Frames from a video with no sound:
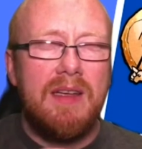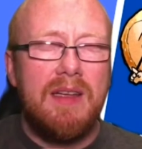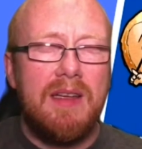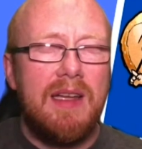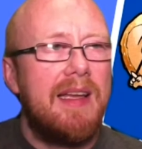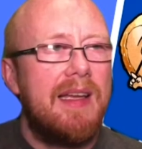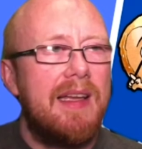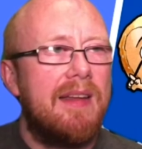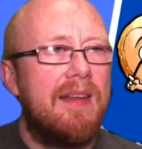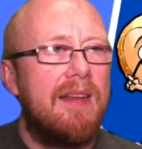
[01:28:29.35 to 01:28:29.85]

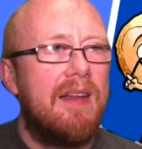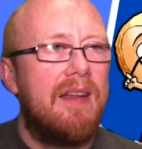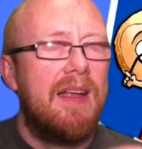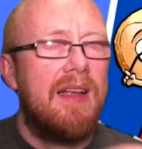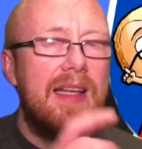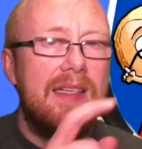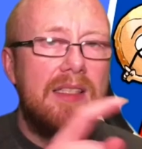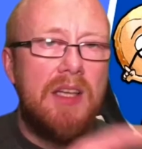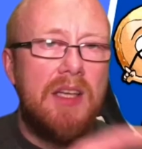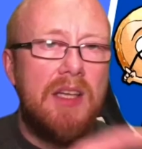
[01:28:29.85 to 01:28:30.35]
uh,
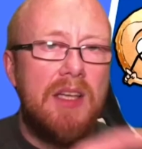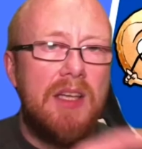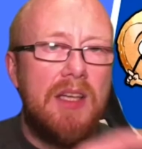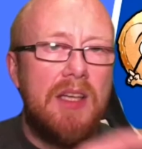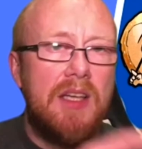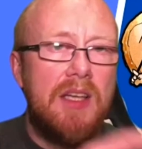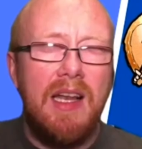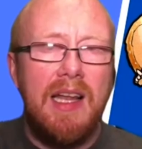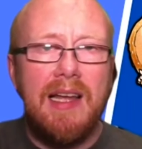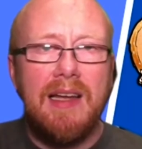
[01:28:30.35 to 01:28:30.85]

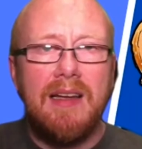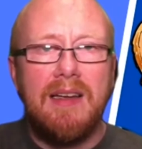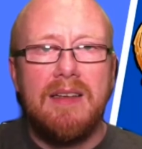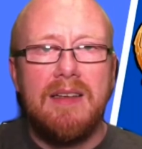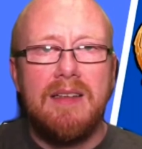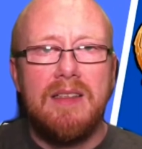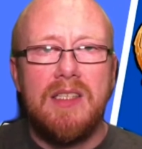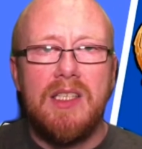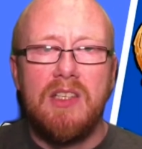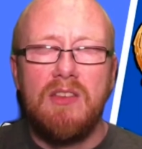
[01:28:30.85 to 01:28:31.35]
internally link
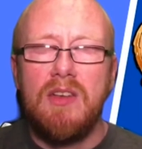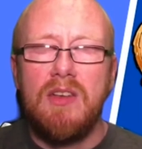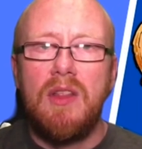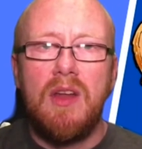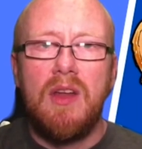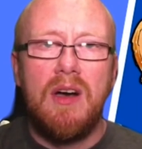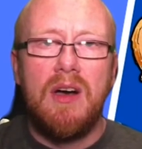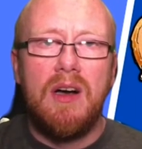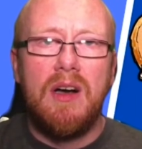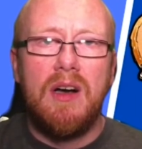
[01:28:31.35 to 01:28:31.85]
to another
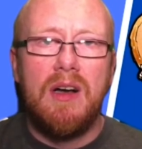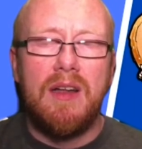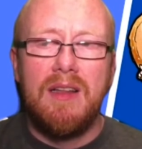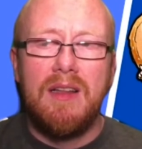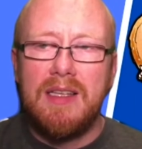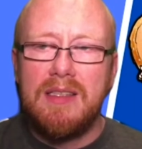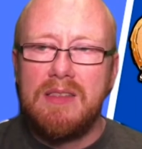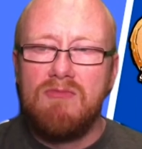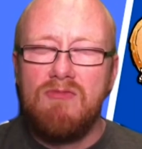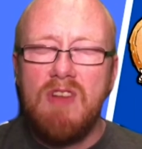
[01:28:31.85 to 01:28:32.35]
article
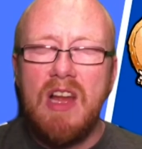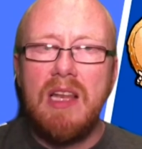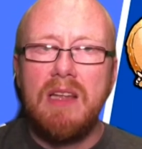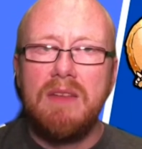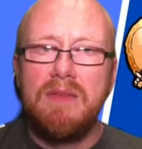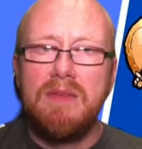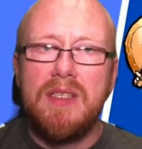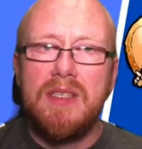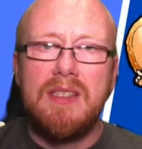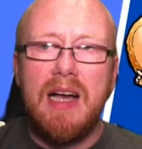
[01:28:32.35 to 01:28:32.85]
that's
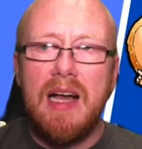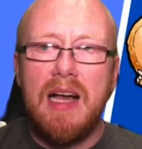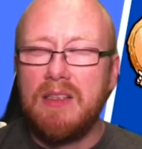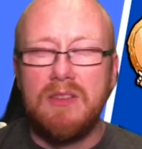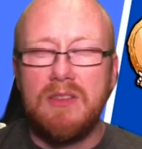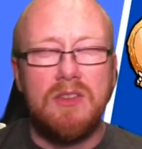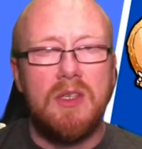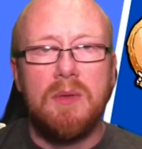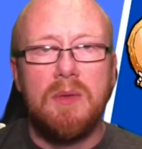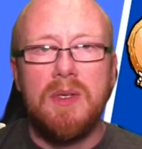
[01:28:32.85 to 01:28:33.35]
relevant, I'll
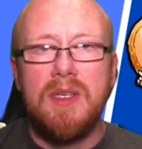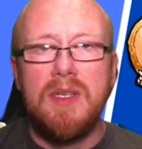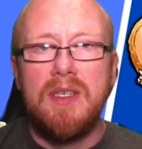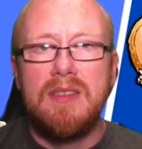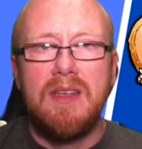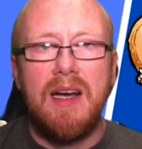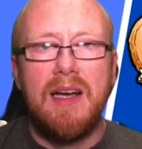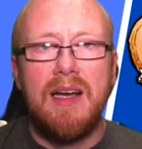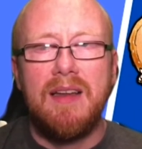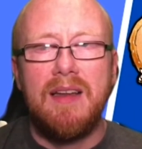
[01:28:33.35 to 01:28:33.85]
do it.
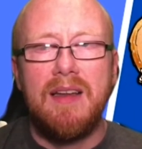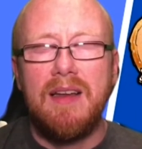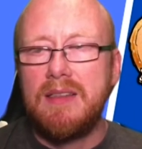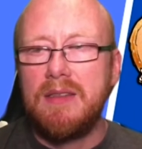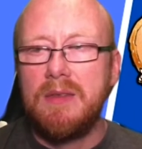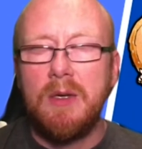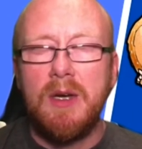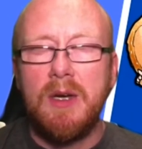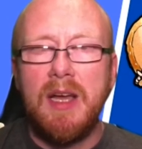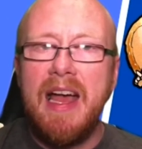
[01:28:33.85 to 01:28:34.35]
I, I
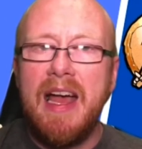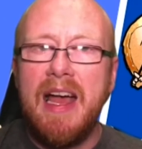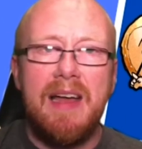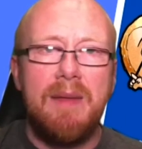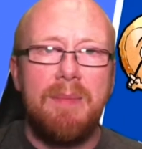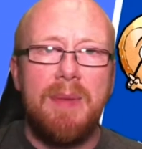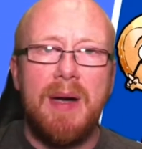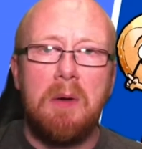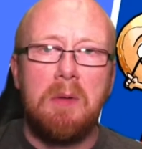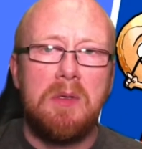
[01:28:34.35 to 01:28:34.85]
don't care
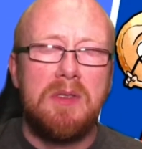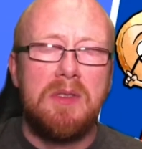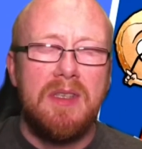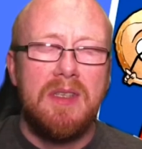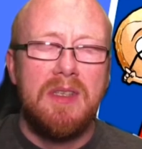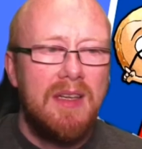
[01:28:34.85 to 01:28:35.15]
about